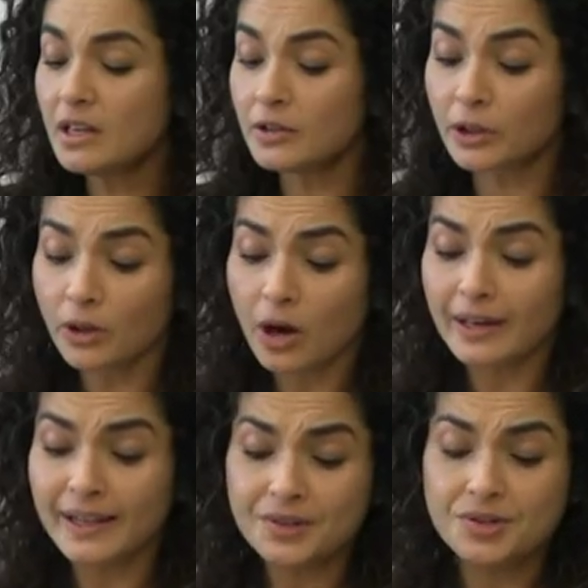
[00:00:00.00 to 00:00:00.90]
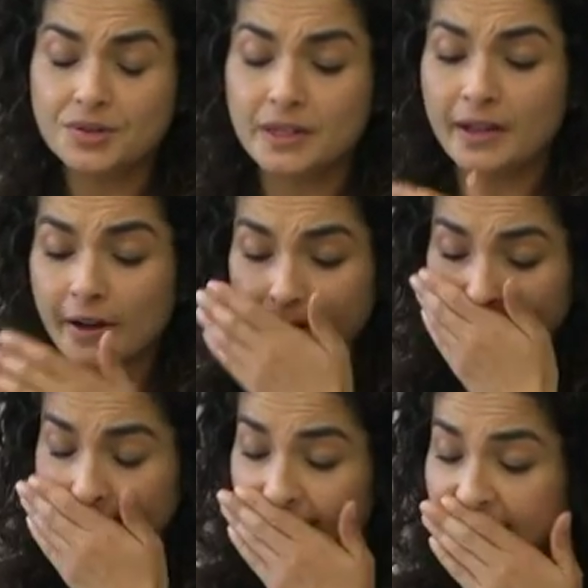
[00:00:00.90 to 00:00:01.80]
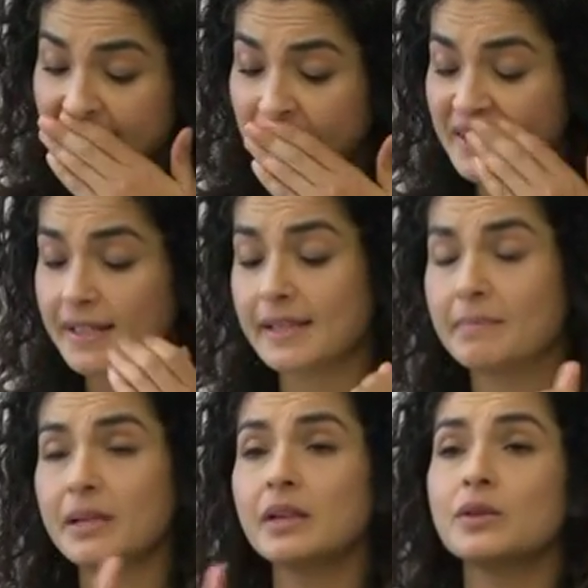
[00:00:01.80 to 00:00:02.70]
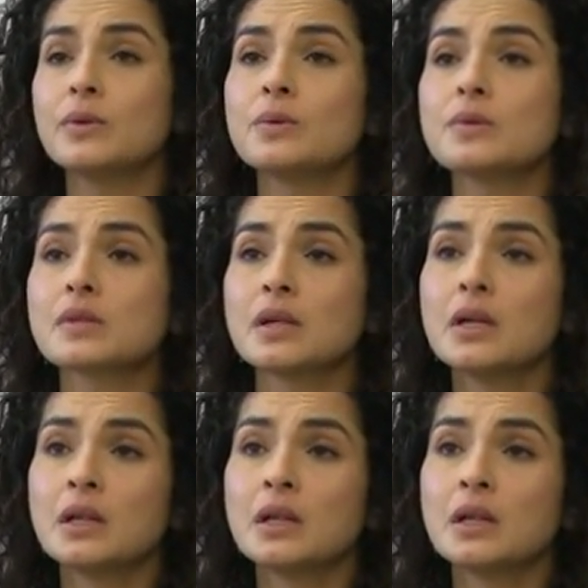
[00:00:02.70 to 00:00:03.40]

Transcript: the long history of anti-Semitism being used